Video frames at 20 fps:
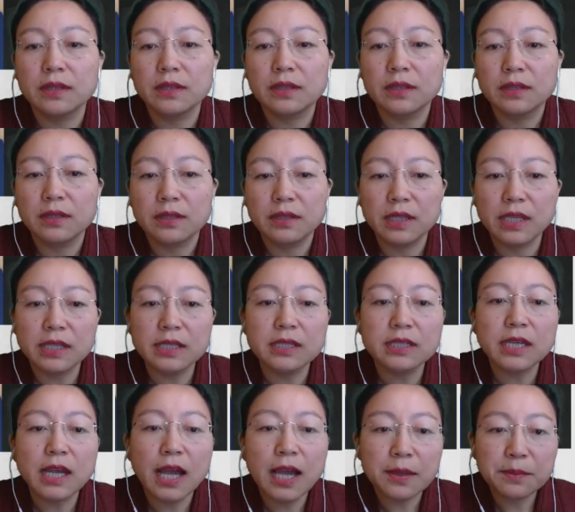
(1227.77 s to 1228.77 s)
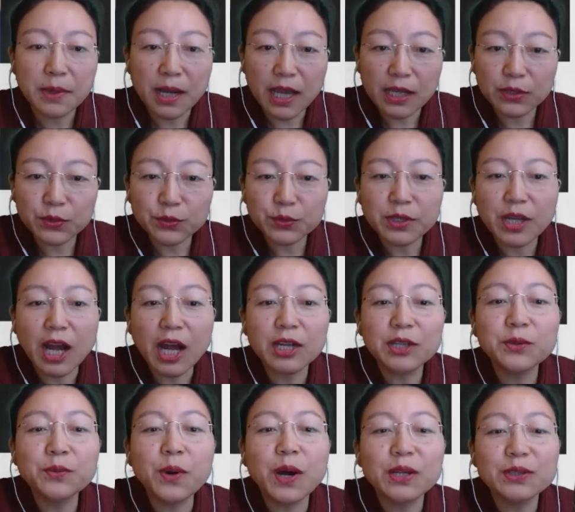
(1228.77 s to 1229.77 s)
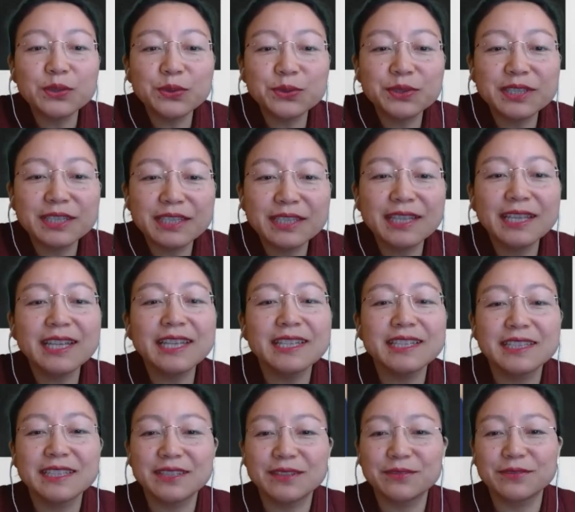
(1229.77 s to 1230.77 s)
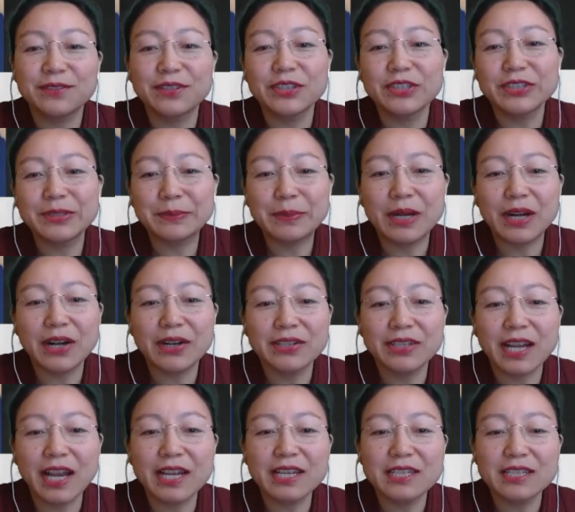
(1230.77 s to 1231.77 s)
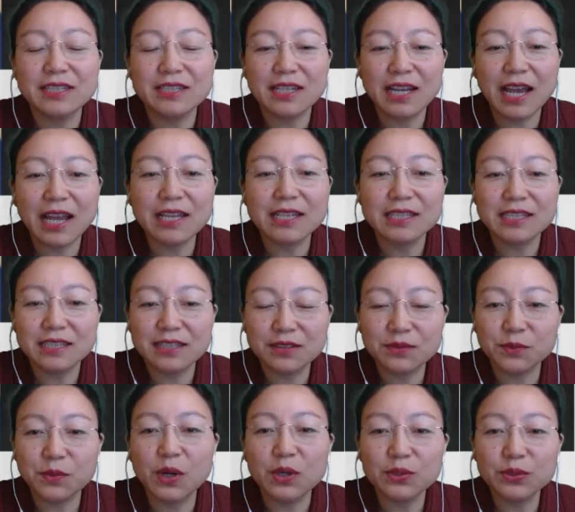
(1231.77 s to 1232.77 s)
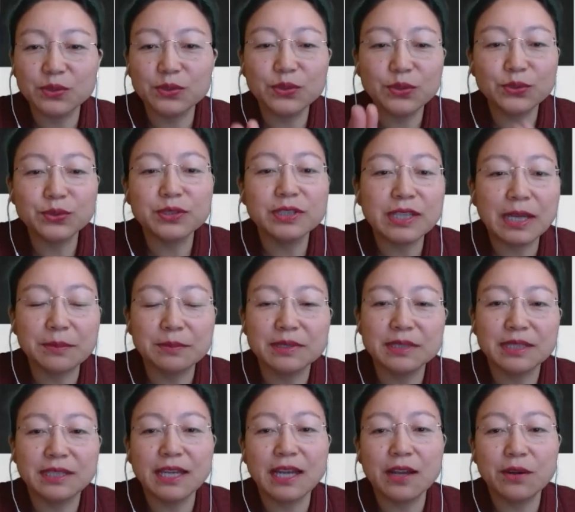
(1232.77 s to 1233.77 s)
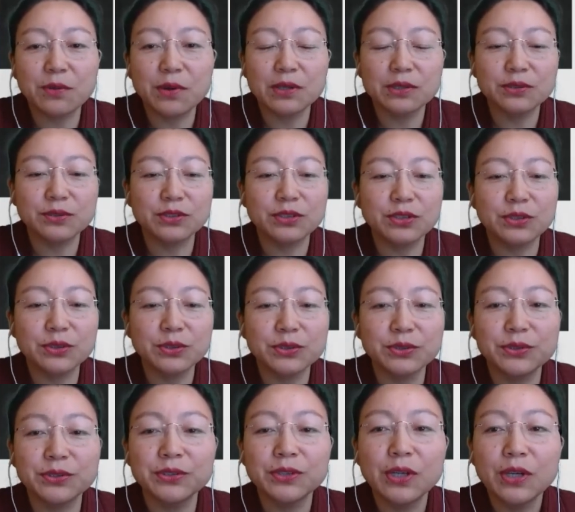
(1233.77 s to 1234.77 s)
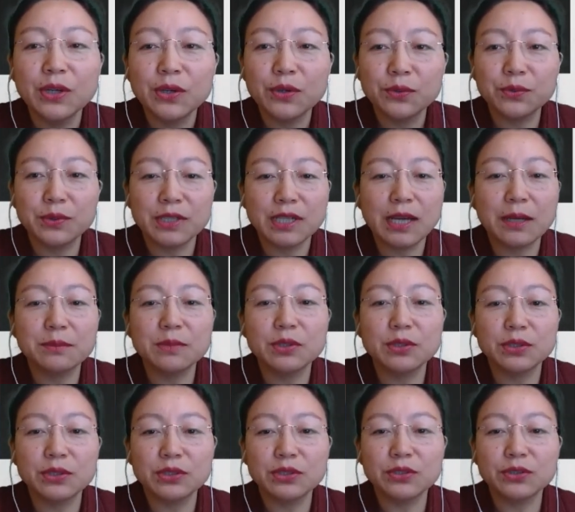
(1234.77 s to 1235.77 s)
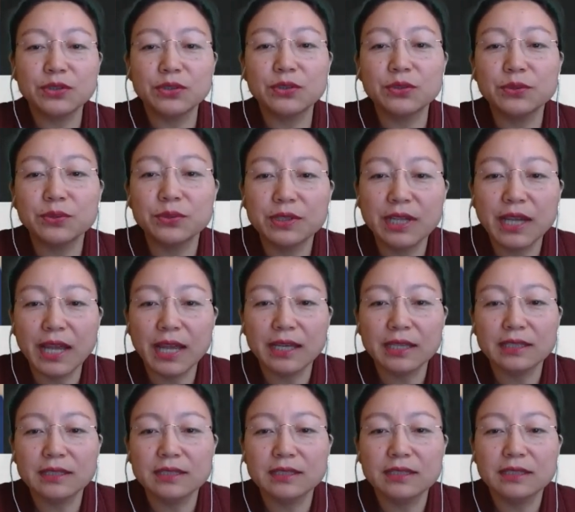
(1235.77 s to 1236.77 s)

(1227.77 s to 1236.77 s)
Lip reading: This time I do not want to delete the first part. I just want to do something. I want to show you what I'm going to do next.